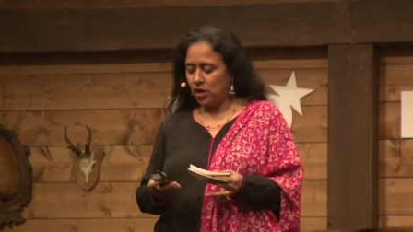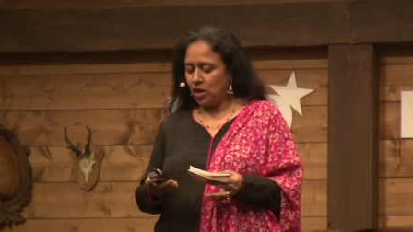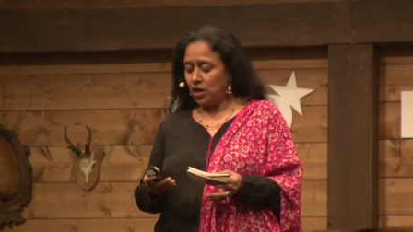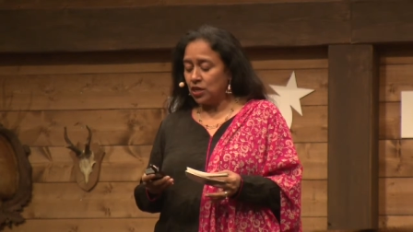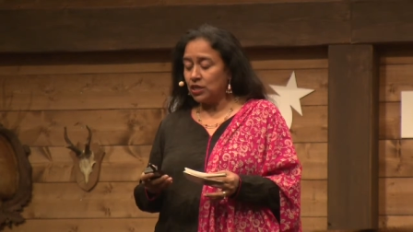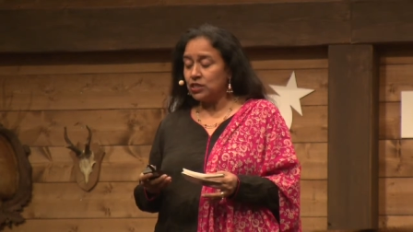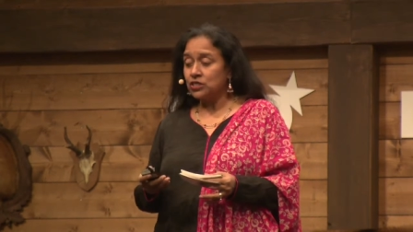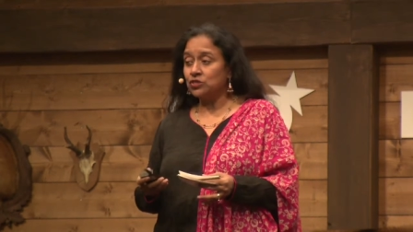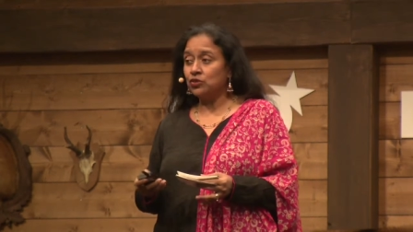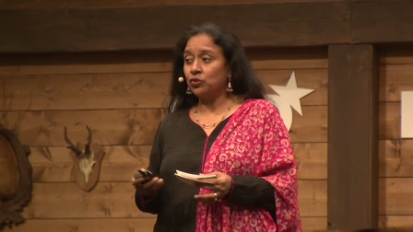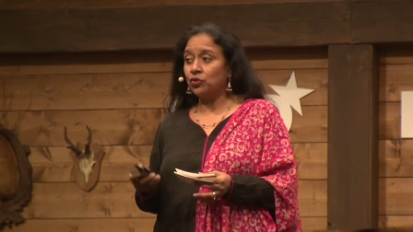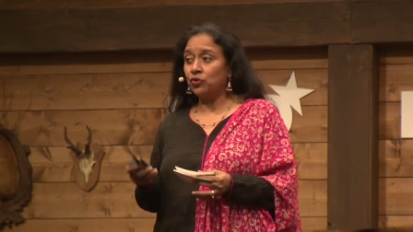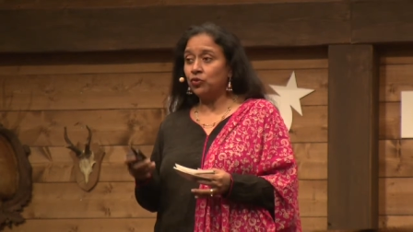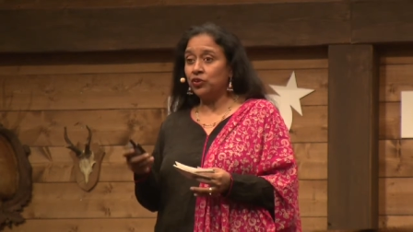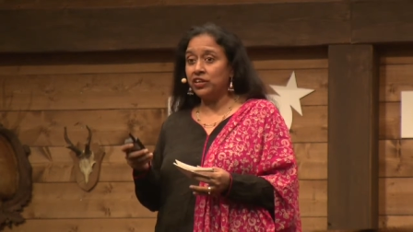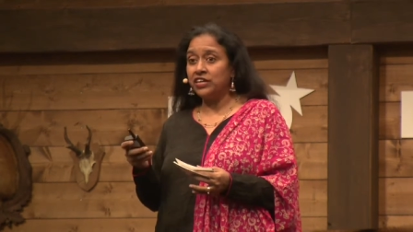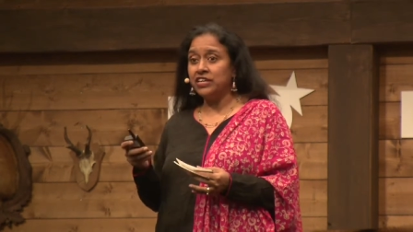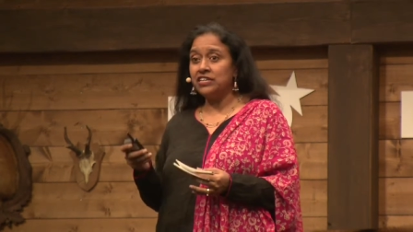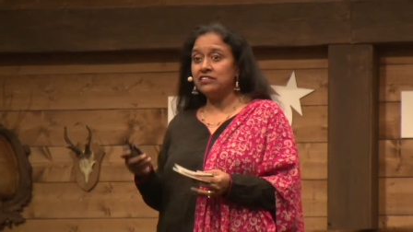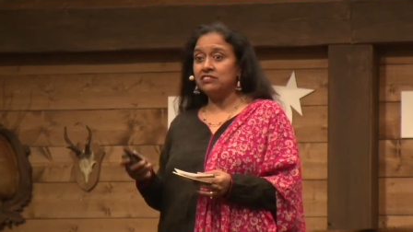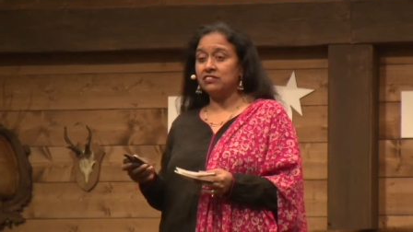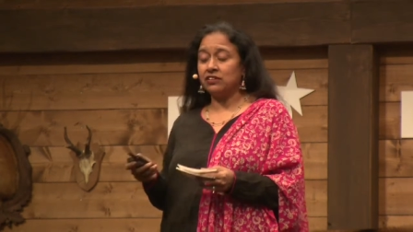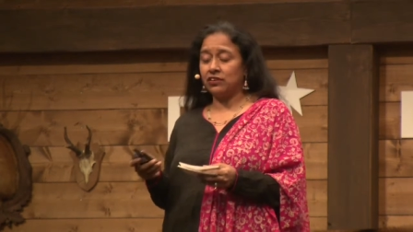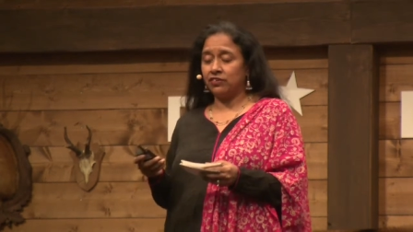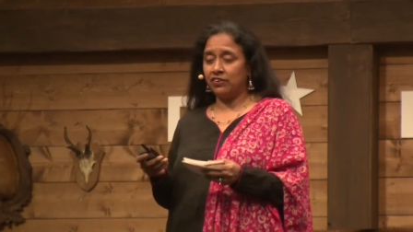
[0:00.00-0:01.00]
So
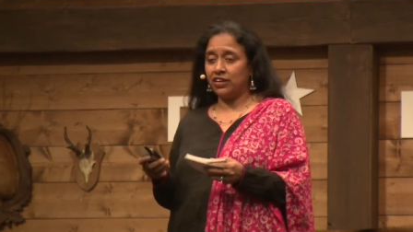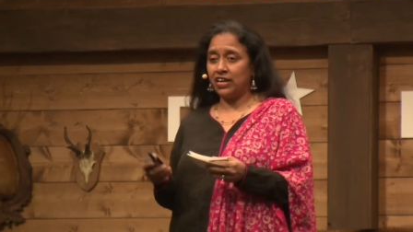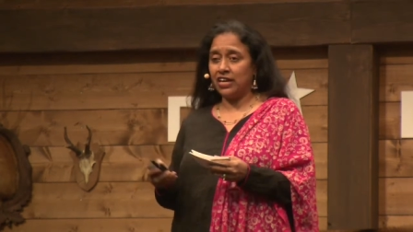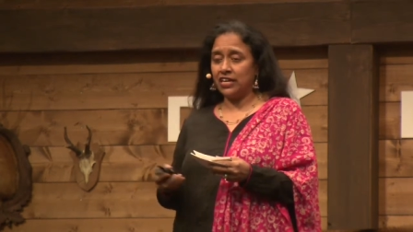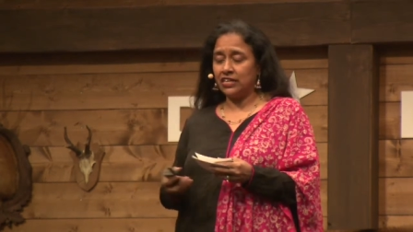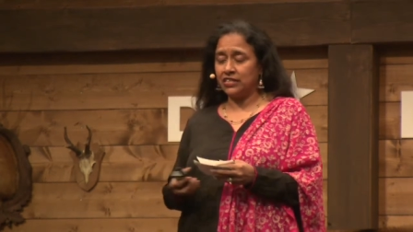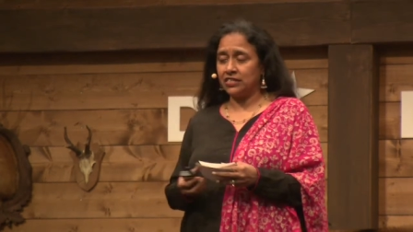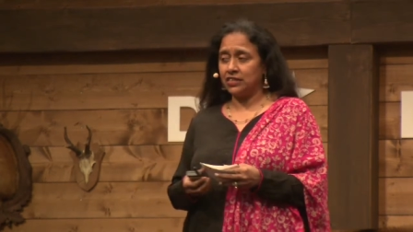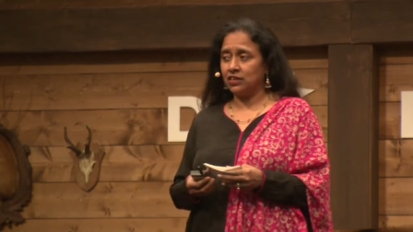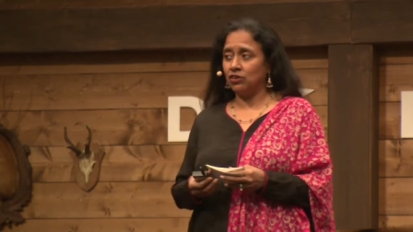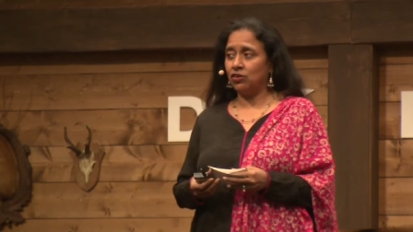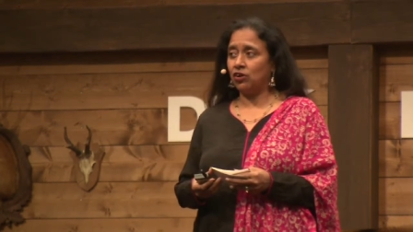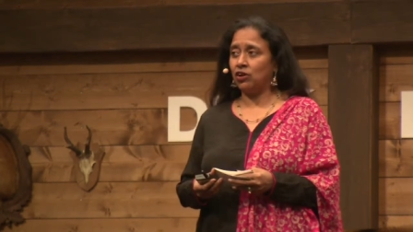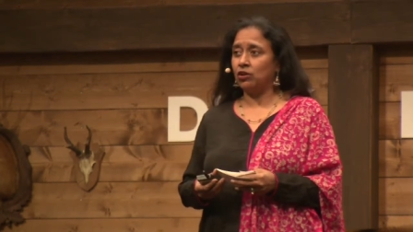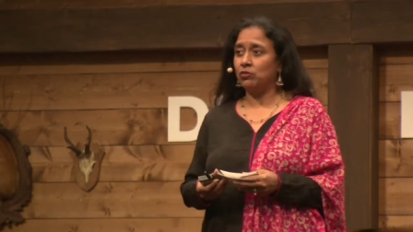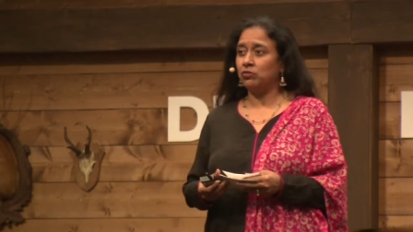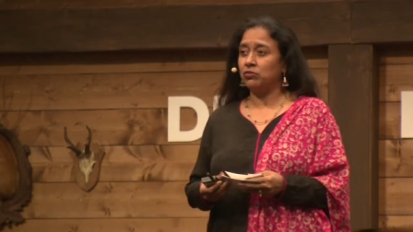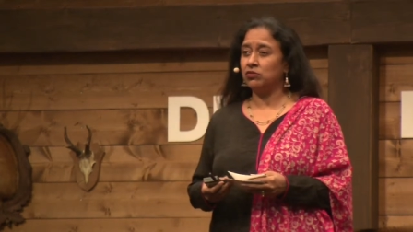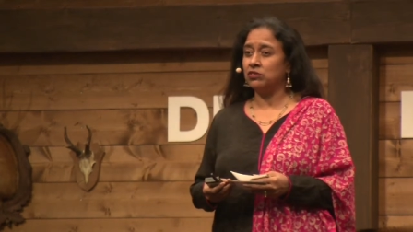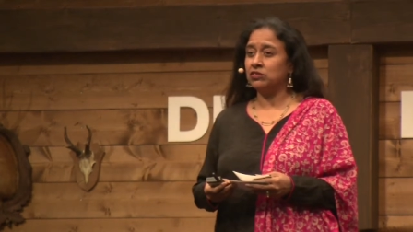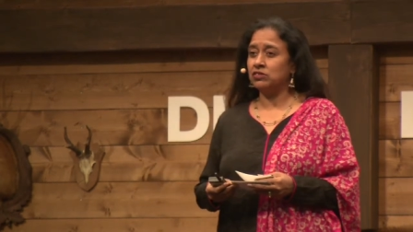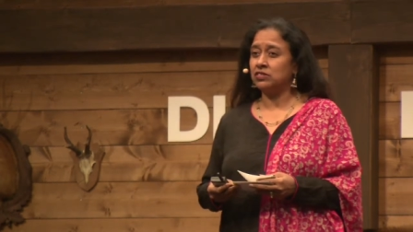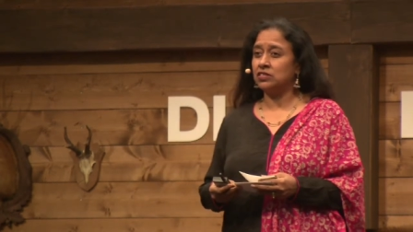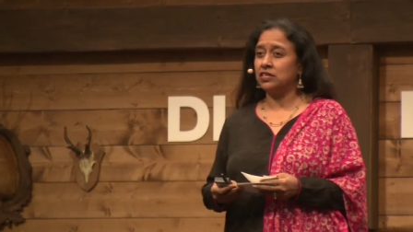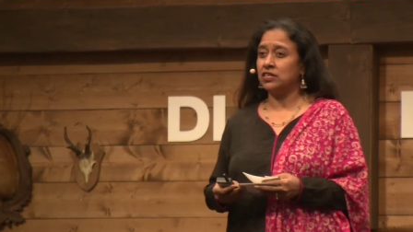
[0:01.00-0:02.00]
he's creating
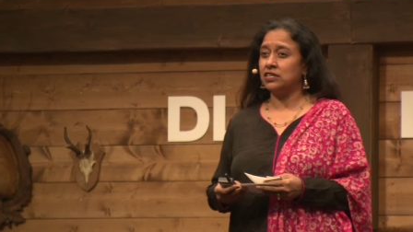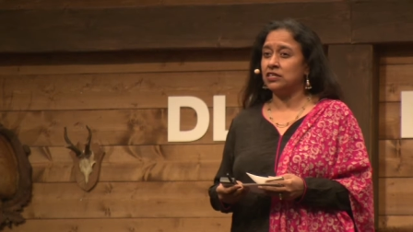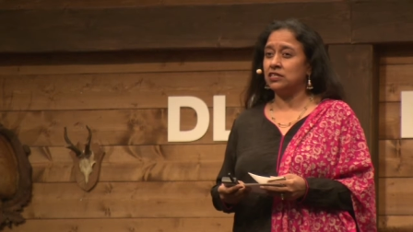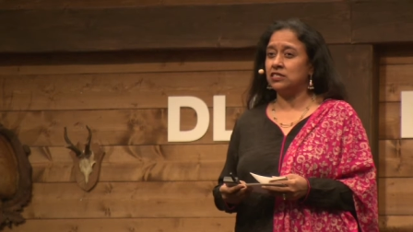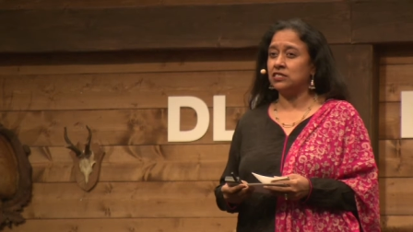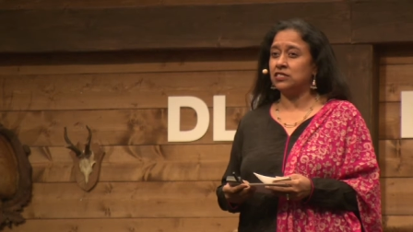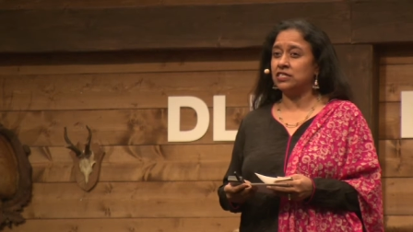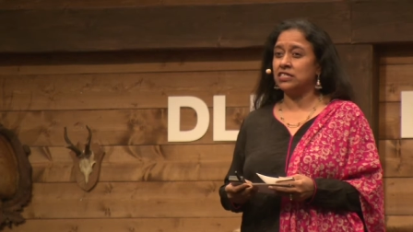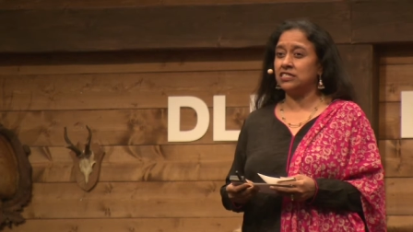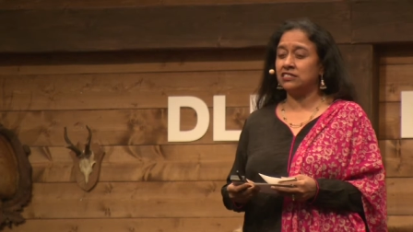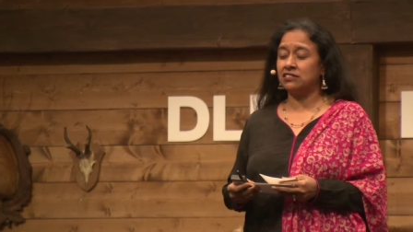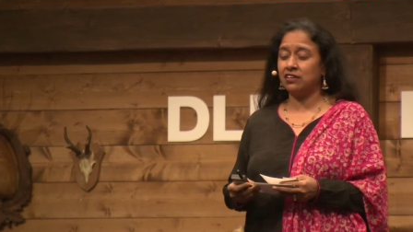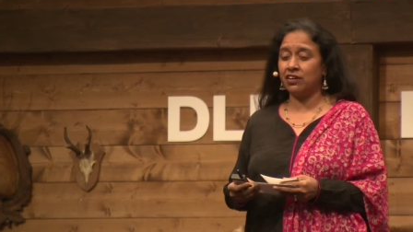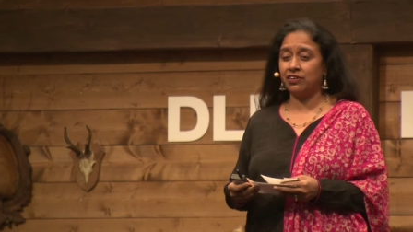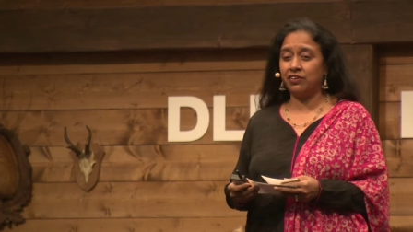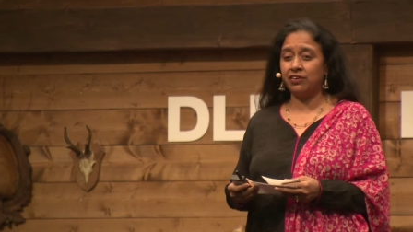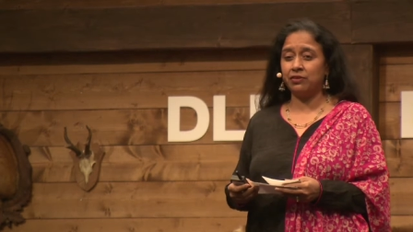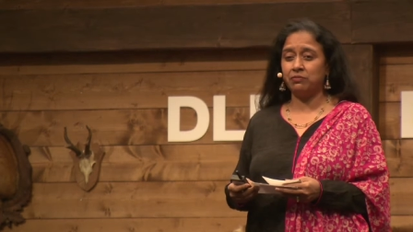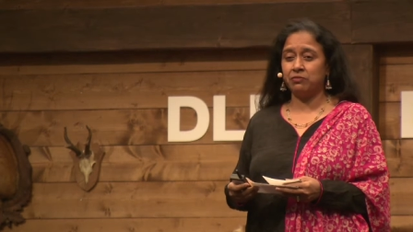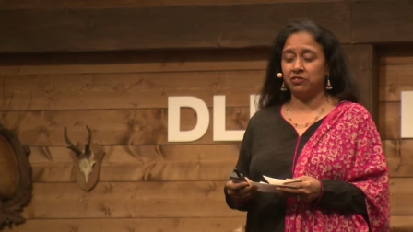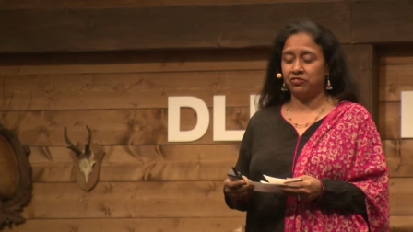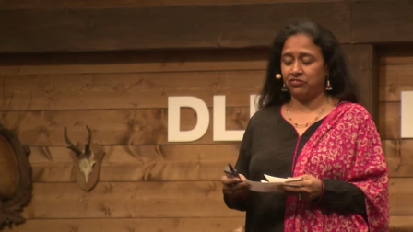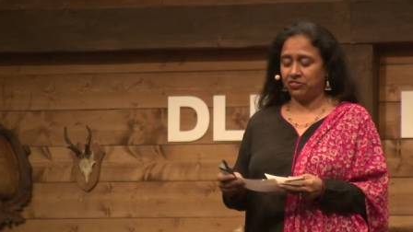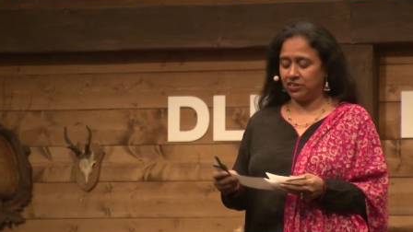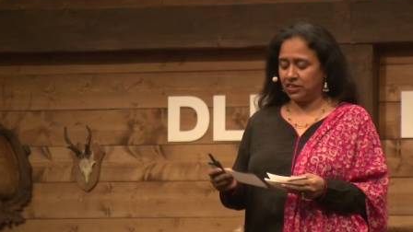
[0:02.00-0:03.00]
almost uh, 600
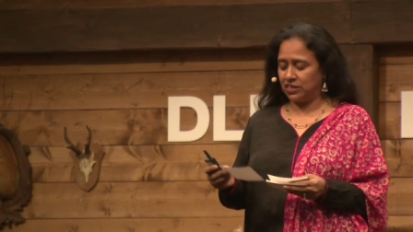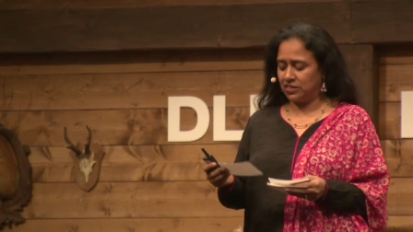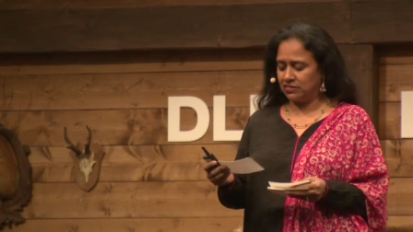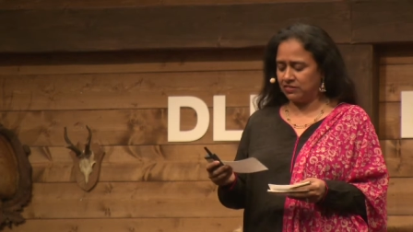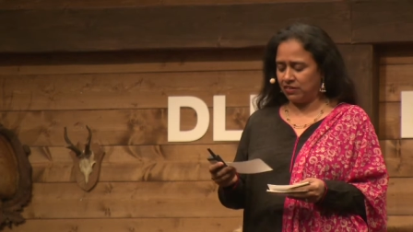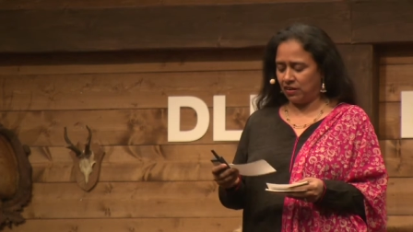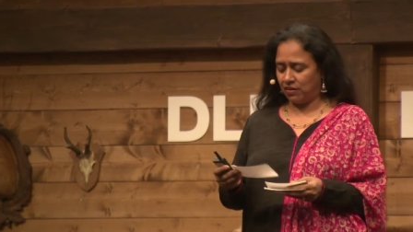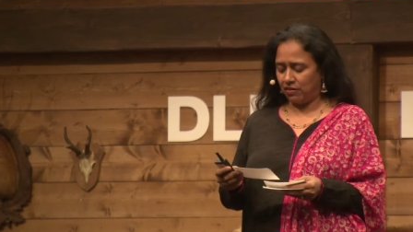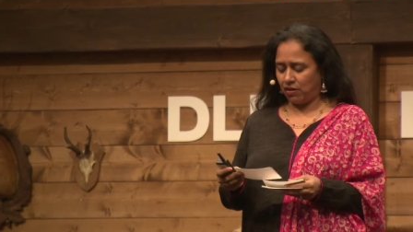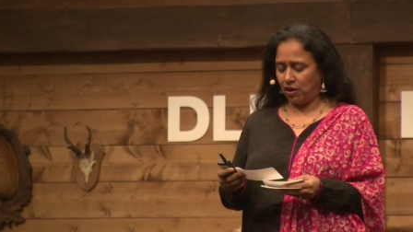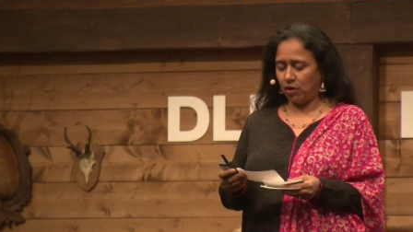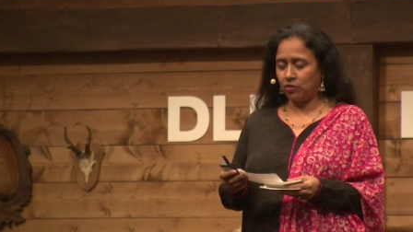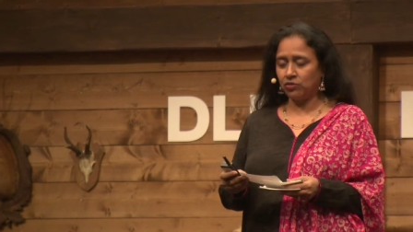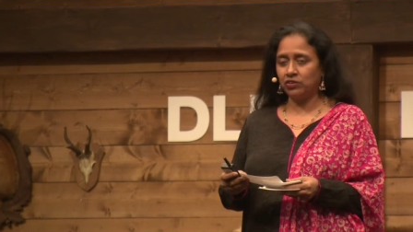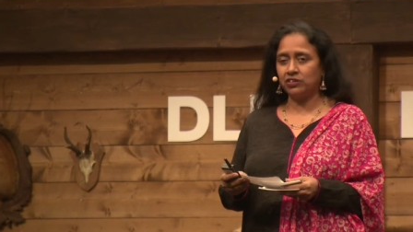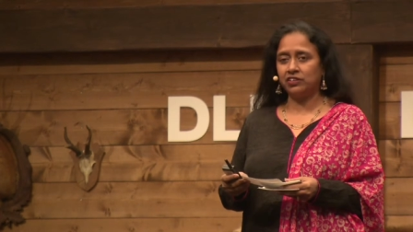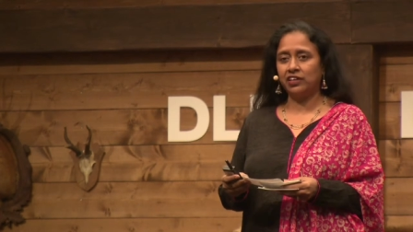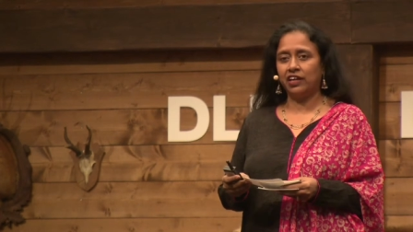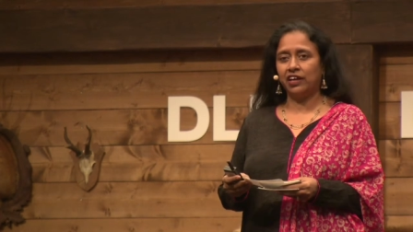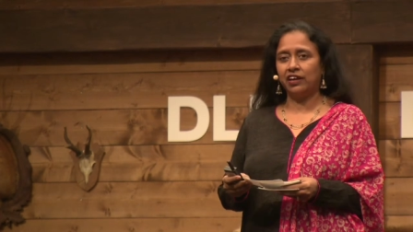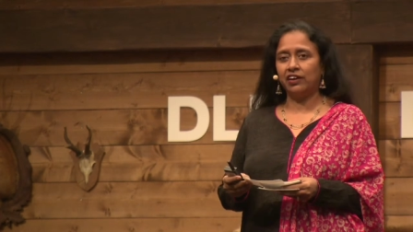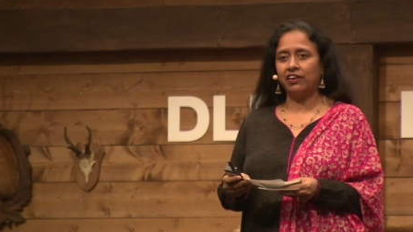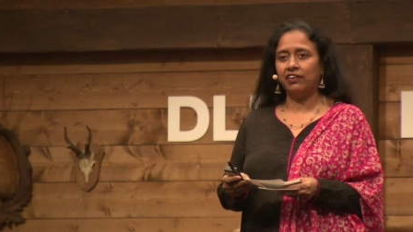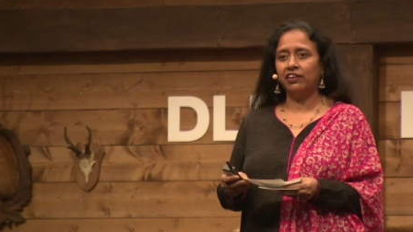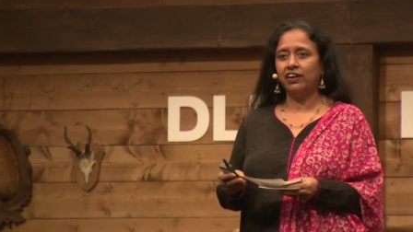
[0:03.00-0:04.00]
machines are out
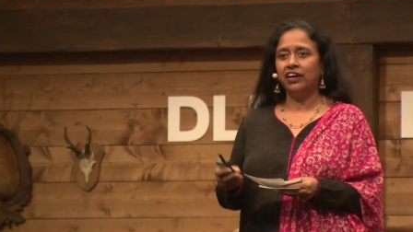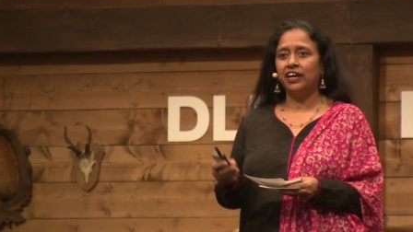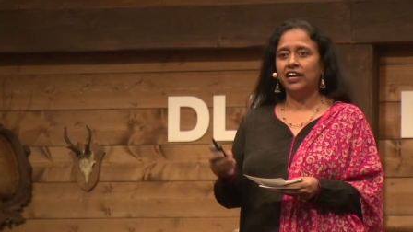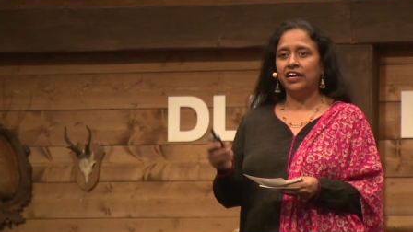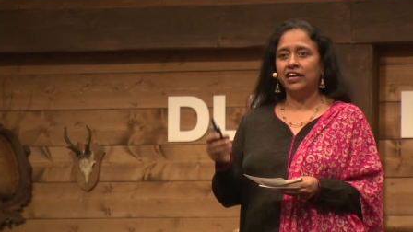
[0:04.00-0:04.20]
there,